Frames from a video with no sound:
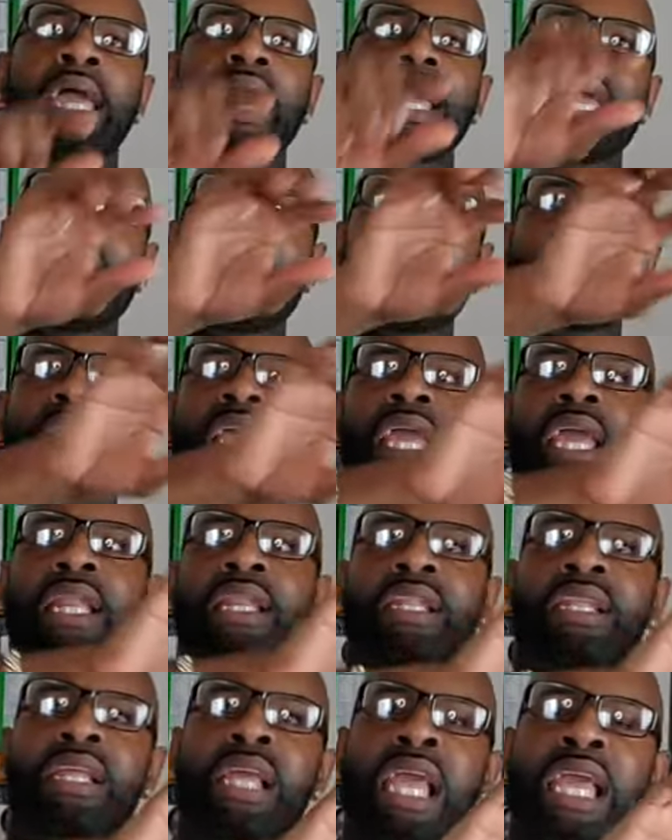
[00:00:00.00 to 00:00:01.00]

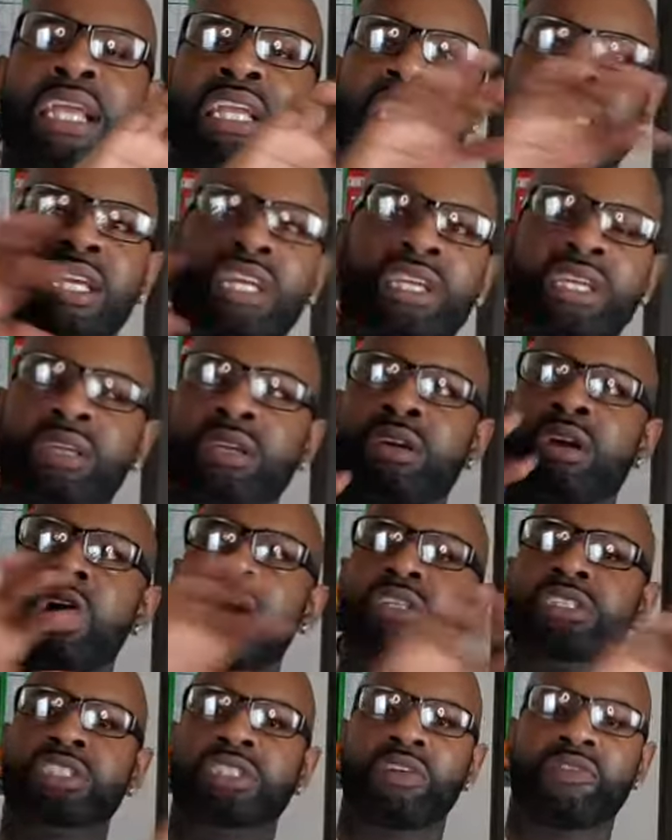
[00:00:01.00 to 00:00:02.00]
It
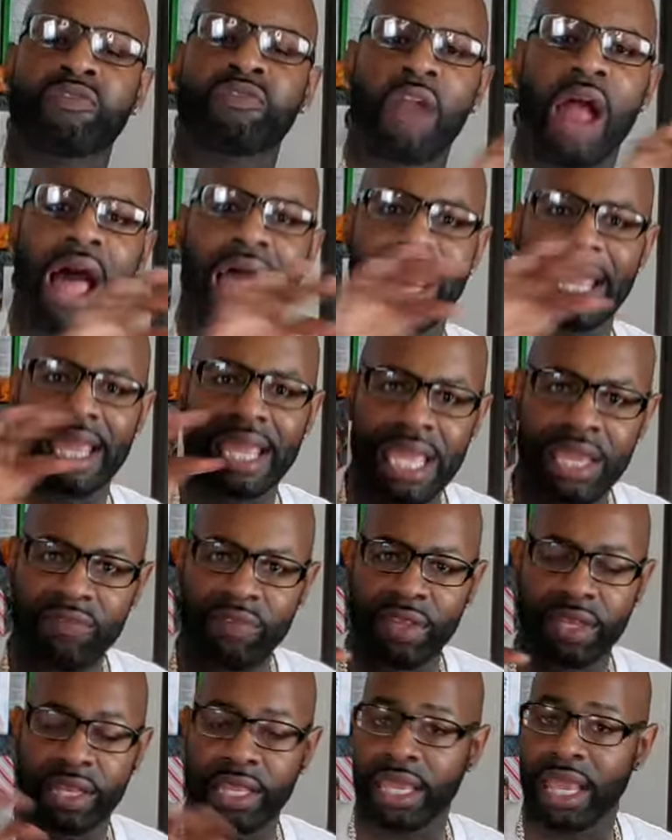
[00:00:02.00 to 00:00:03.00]
cooks the fry
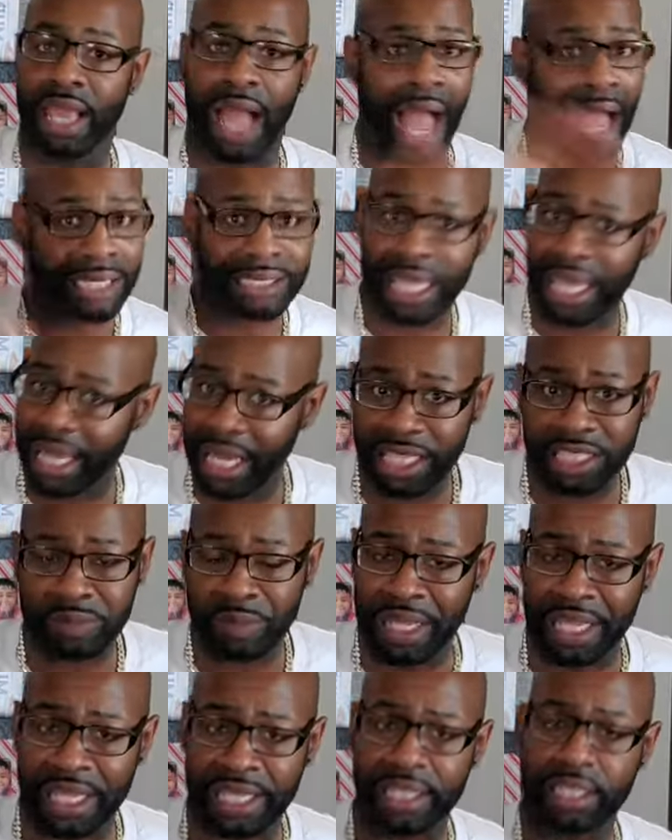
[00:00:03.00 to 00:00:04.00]
evenly. I can't
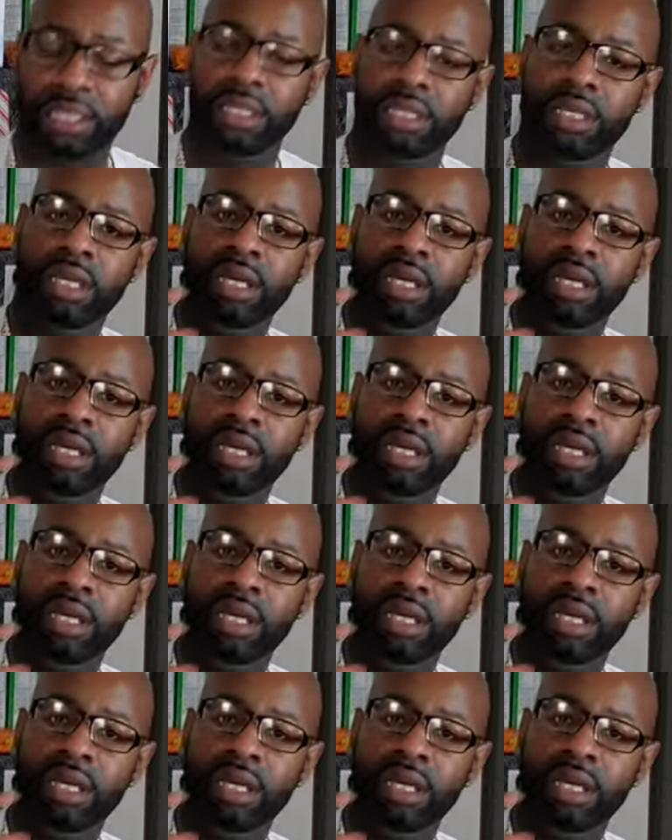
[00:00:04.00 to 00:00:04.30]
explain it.